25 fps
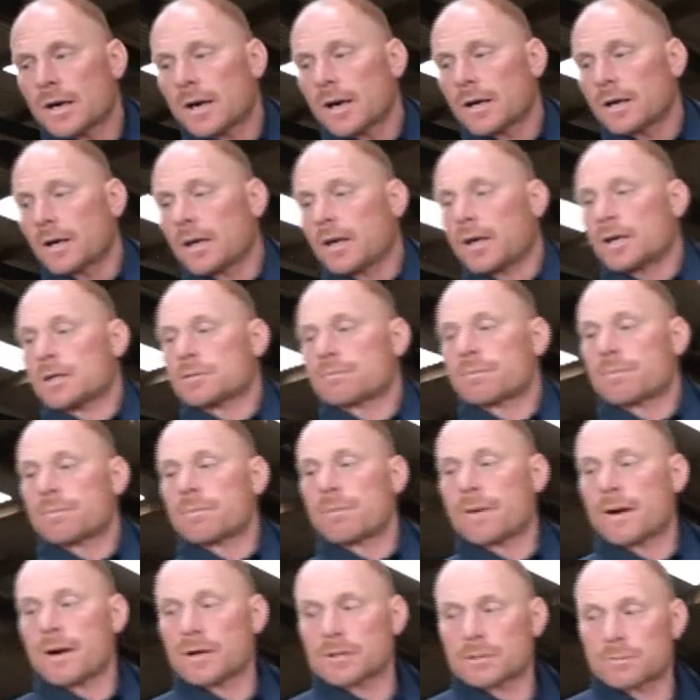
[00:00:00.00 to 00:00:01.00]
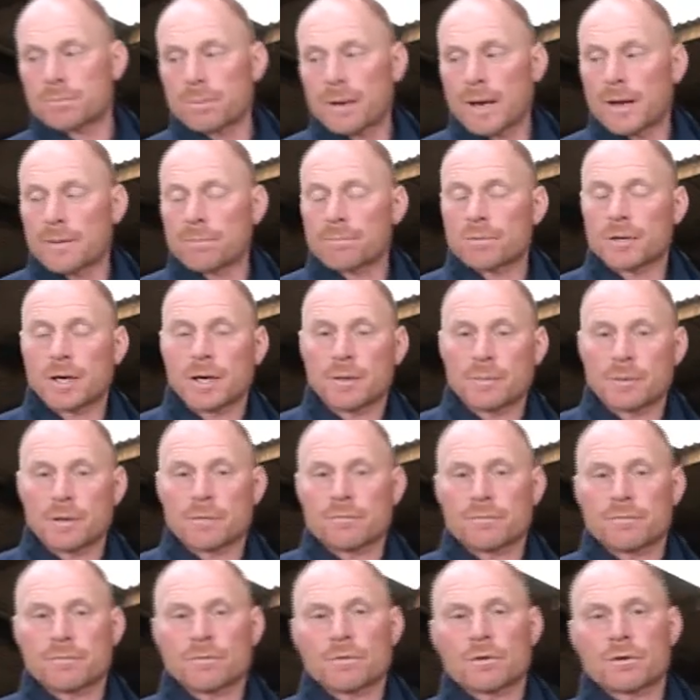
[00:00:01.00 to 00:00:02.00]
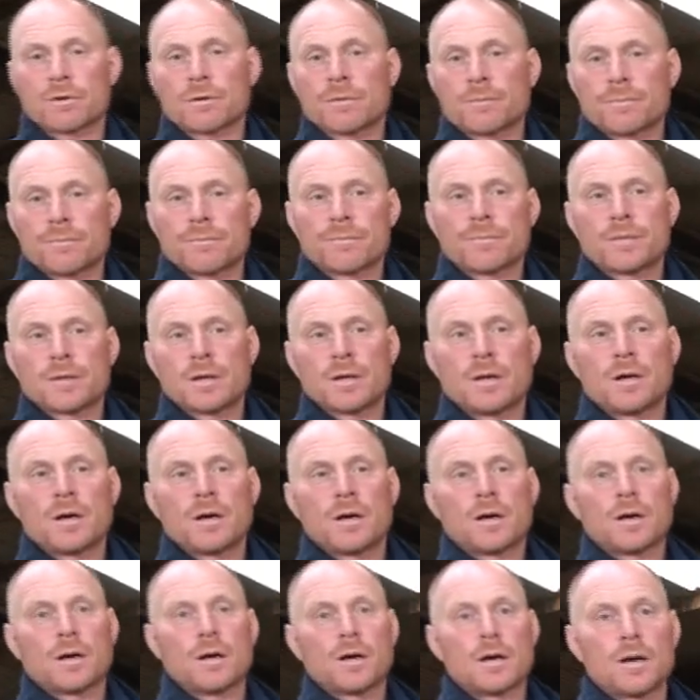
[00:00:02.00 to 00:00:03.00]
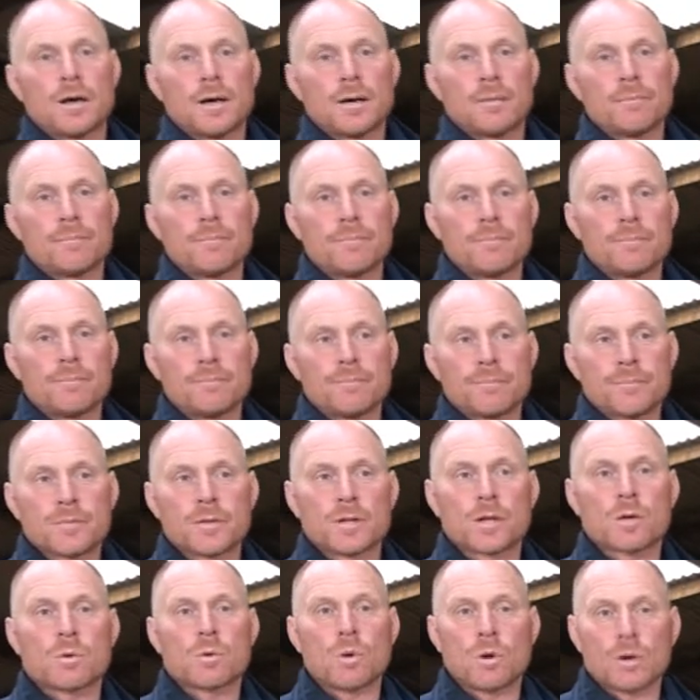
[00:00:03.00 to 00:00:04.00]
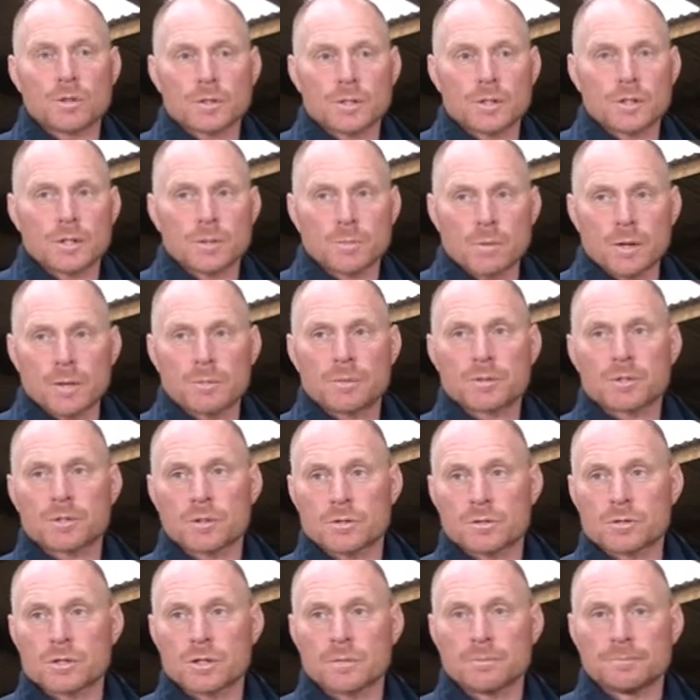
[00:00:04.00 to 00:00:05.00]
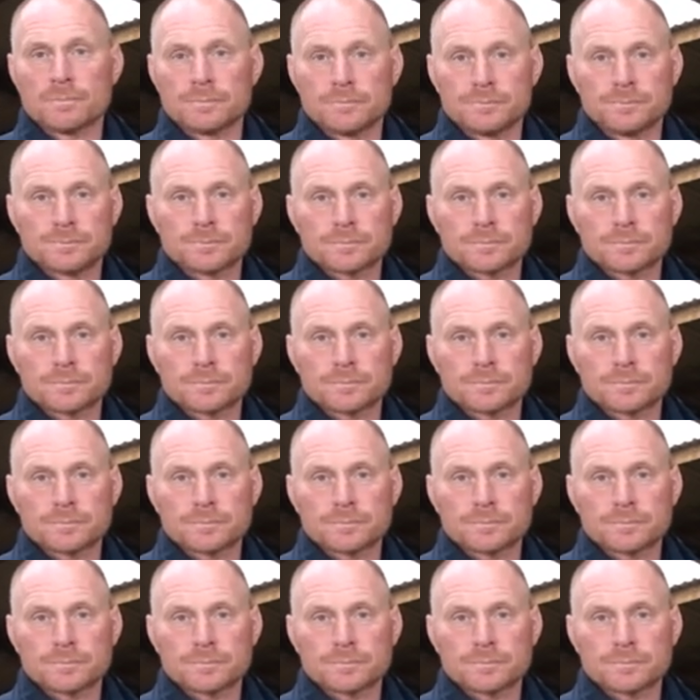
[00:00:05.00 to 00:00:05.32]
and he is prepared to pay a premium for the quality that we're producing.